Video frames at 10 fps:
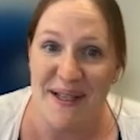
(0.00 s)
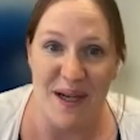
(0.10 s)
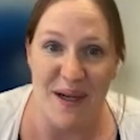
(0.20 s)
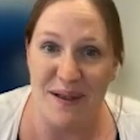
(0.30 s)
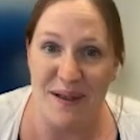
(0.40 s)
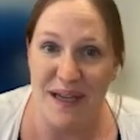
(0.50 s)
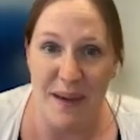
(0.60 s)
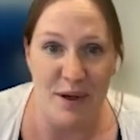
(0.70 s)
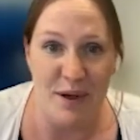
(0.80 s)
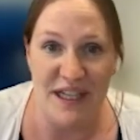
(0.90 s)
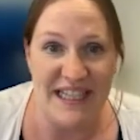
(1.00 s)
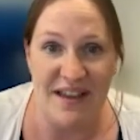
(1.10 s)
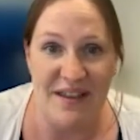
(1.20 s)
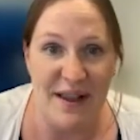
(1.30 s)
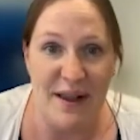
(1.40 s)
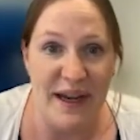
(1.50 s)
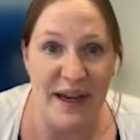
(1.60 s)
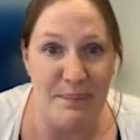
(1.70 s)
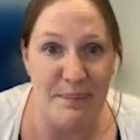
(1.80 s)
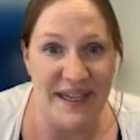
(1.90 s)
don't keep pushing it down the
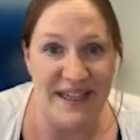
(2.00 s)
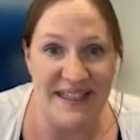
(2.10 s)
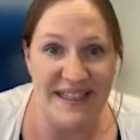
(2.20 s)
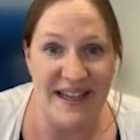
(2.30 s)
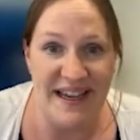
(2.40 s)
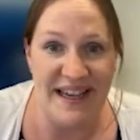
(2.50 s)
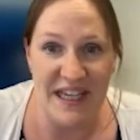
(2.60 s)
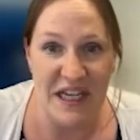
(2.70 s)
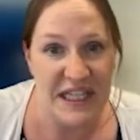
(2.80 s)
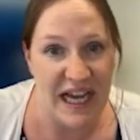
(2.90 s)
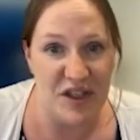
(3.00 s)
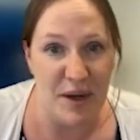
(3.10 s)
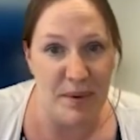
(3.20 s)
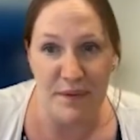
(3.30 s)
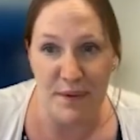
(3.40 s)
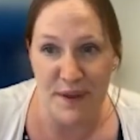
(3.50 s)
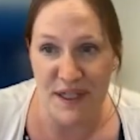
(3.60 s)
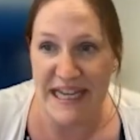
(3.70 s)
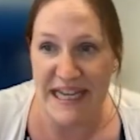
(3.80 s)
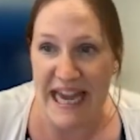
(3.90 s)
line, because it's going to catch up,
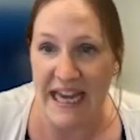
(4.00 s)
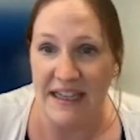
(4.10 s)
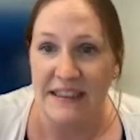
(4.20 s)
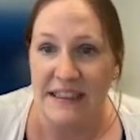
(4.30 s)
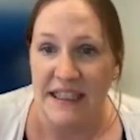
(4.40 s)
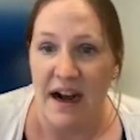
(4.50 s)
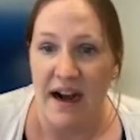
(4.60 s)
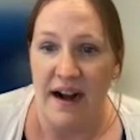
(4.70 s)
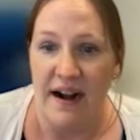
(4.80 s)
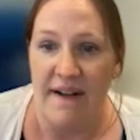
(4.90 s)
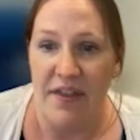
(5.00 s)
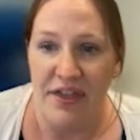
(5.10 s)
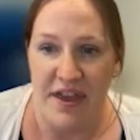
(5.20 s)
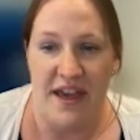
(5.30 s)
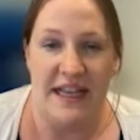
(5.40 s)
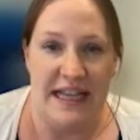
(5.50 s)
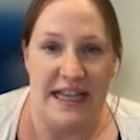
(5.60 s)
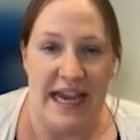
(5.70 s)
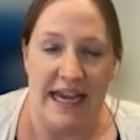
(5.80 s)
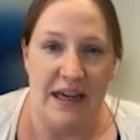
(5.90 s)
unfortunately.
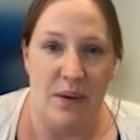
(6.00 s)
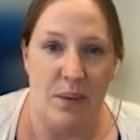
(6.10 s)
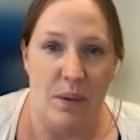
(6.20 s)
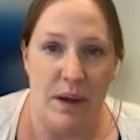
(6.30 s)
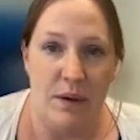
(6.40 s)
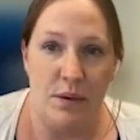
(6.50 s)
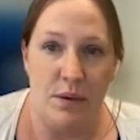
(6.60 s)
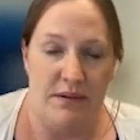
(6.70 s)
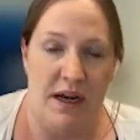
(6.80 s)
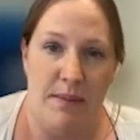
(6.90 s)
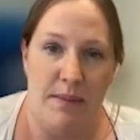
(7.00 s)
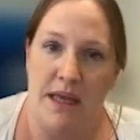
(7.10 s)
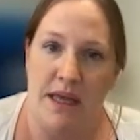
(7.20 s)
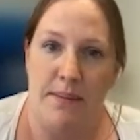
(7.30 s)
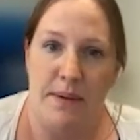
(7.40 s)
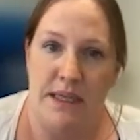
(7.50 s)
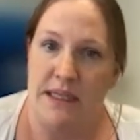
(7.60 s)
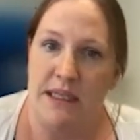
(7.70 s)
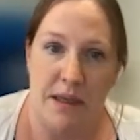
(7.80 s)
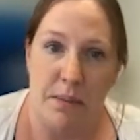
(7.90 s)
Thirdly, we would always recommend that a
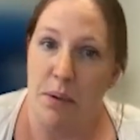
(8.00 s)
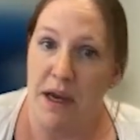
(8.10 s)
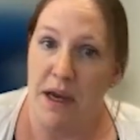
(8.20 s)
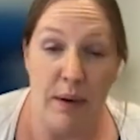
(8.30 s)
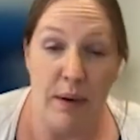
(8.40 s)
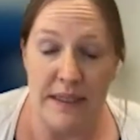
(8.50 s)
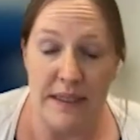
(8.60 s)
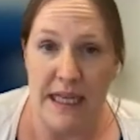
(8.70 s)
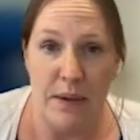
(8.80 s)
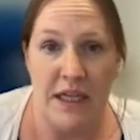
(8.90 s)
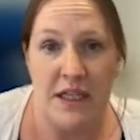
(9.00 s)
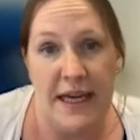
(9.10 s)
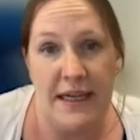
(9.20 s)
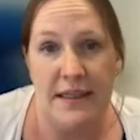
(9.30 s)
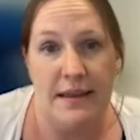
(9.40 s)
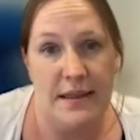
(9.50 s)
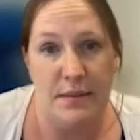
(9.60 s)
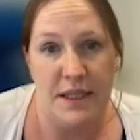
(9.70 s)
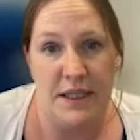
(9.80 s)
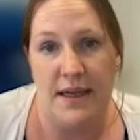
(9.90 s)
business and employer, whoever's dealing with it, checks that the
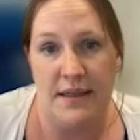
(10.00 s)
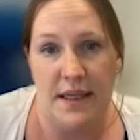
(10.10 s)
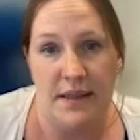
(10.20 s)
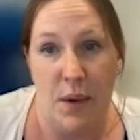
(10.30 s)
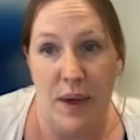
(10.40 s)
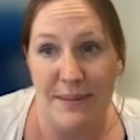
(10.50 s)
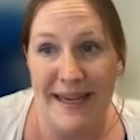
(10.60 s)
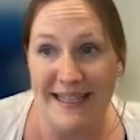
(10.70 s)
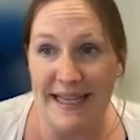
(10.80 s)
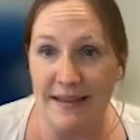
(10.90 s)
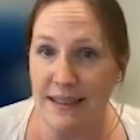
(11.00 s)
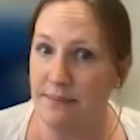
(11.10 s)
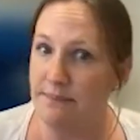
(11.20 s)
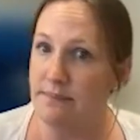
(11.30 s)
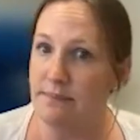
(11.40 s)
subject access request makes sense.